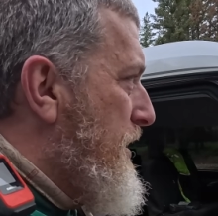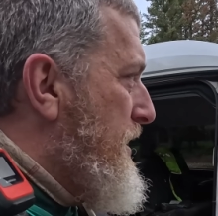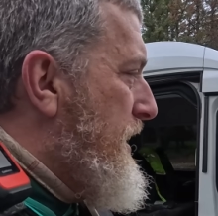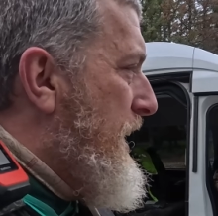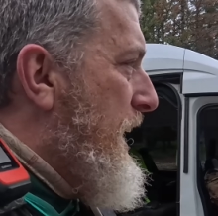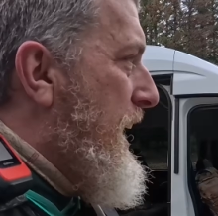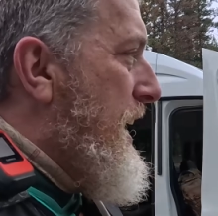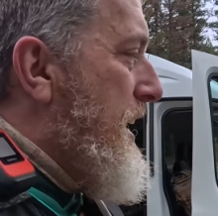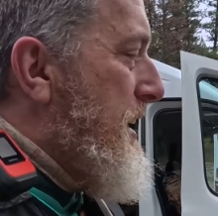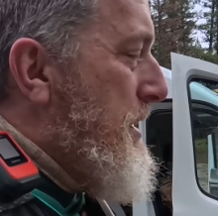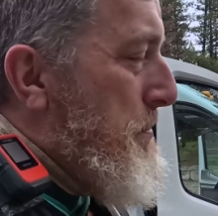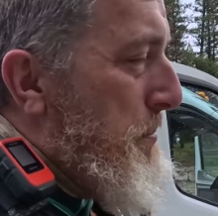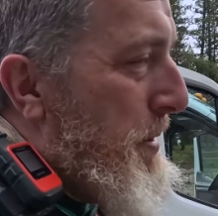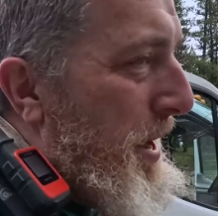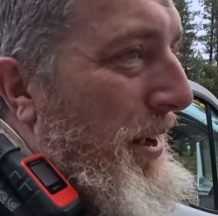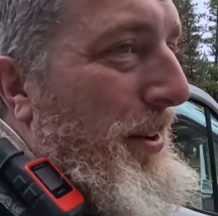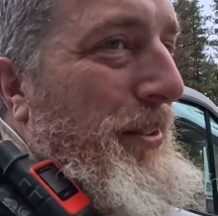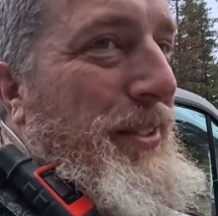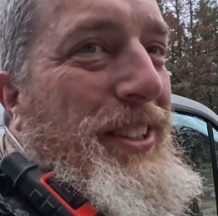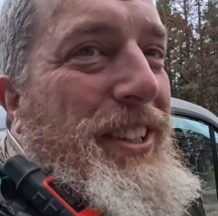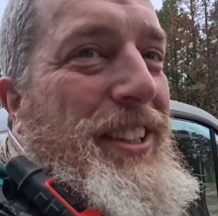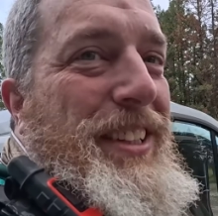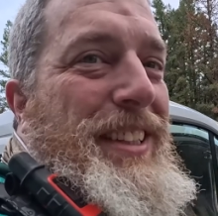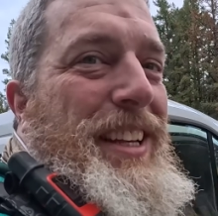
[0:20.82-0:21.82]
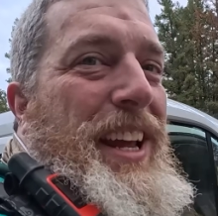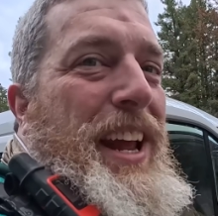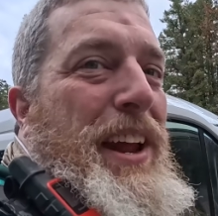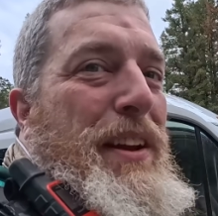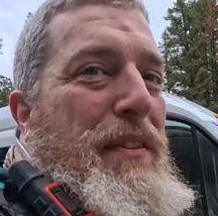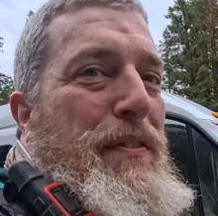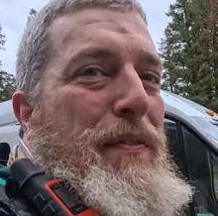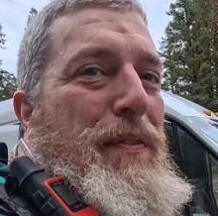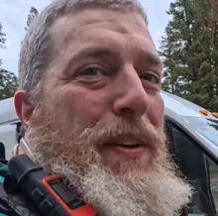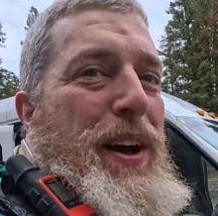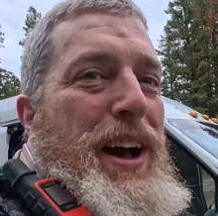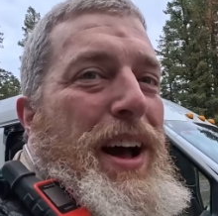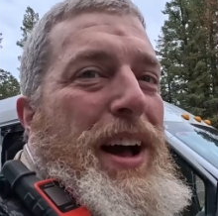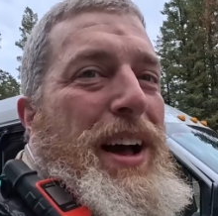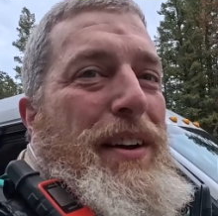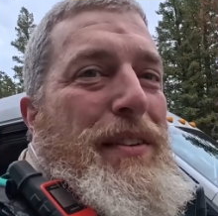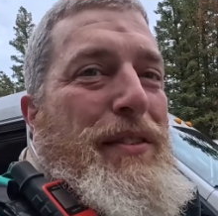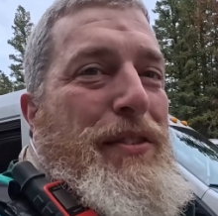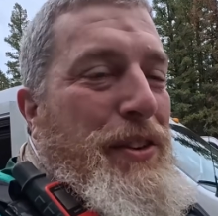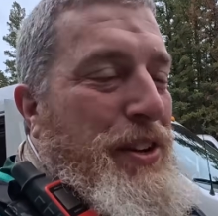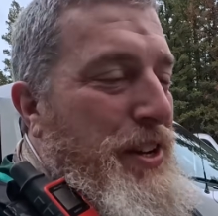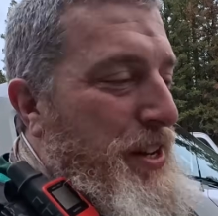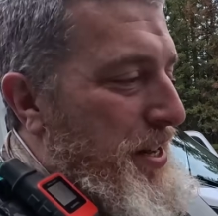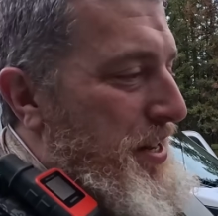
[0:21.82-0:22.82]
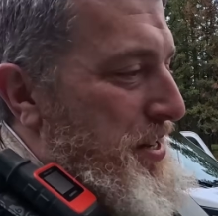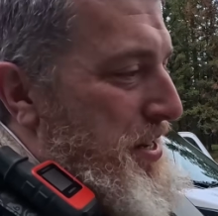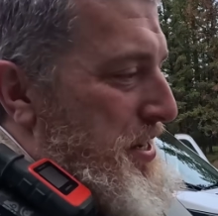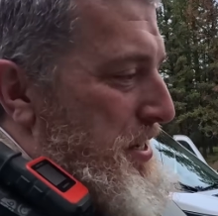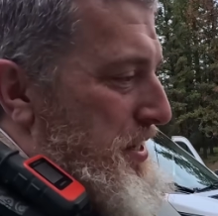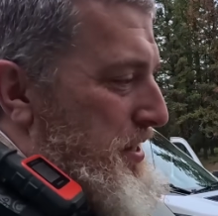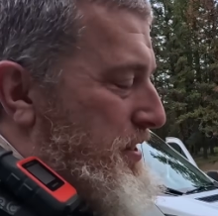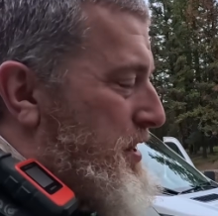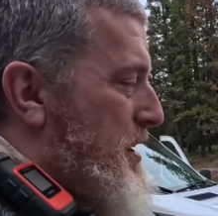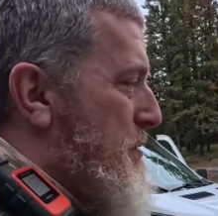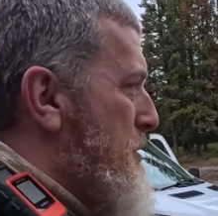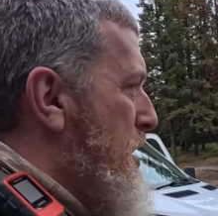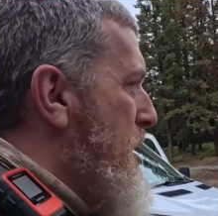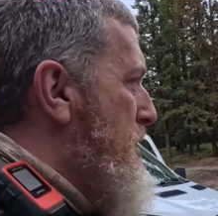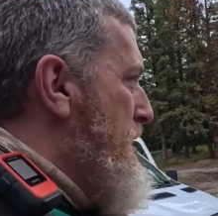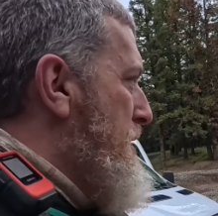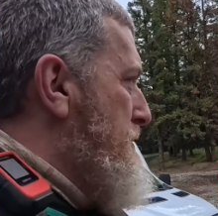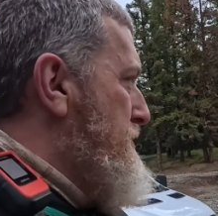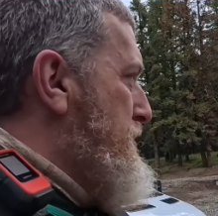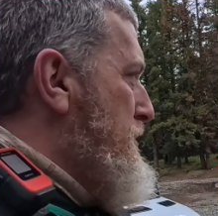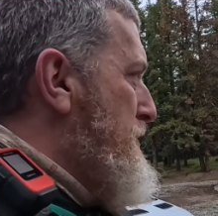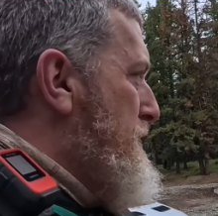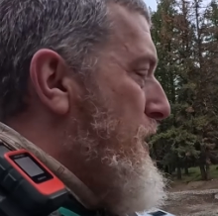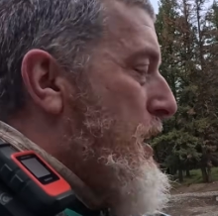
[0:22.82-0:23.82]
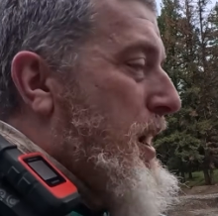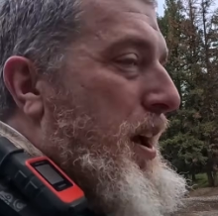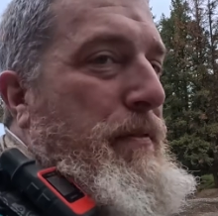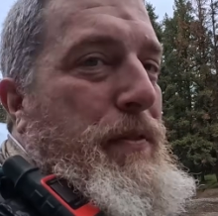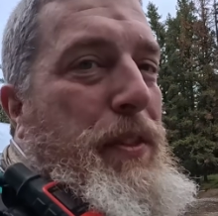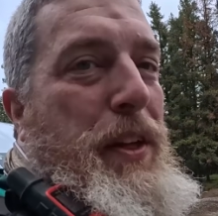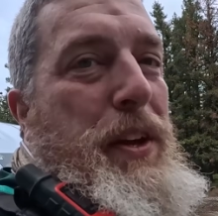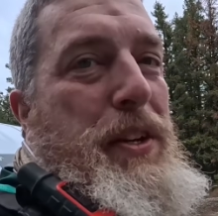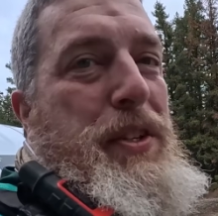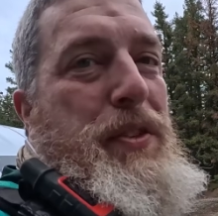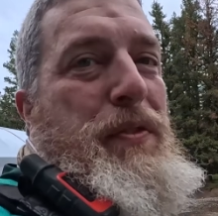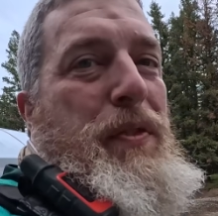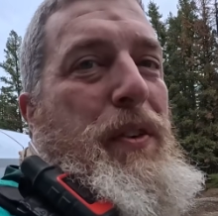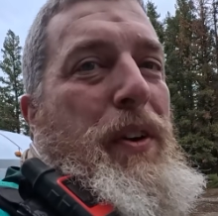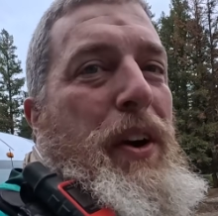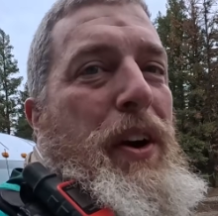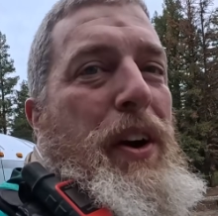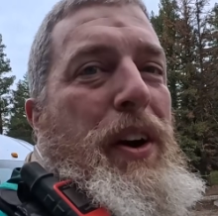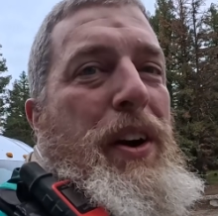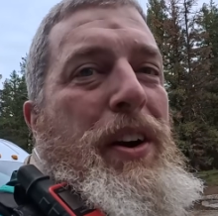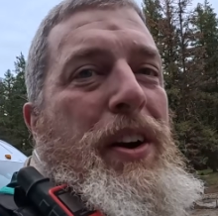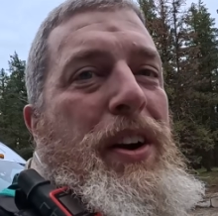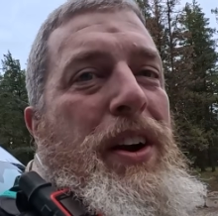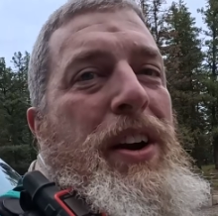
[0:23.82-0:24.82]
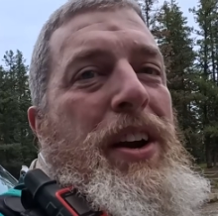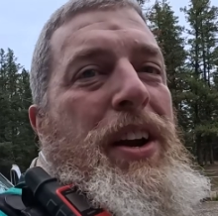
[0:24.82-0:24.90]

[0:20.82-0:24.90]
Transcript: Candy Mountain, day five. Somehow I've survived thus far.